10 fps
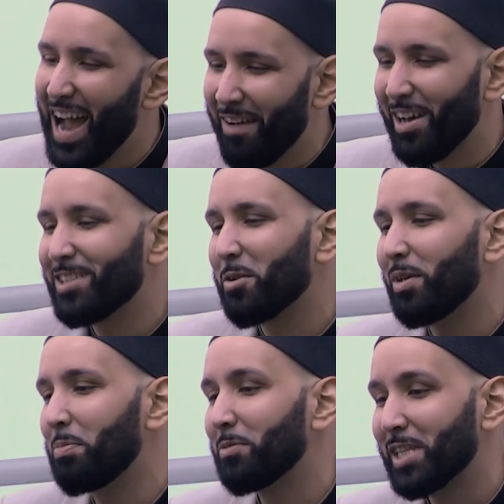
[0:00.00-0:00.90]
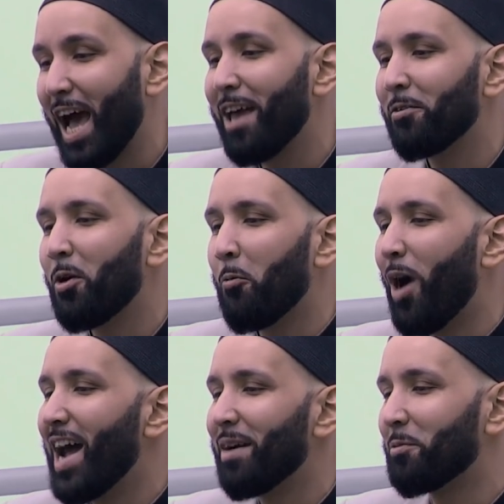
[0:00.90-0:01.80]
I've had so many people say, I don't know
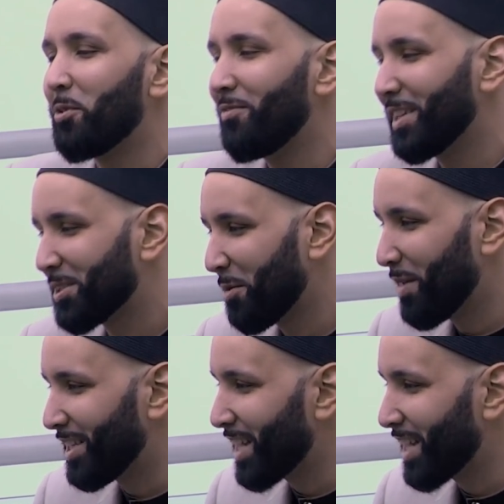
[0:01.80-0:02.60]
why I'm grieving so much.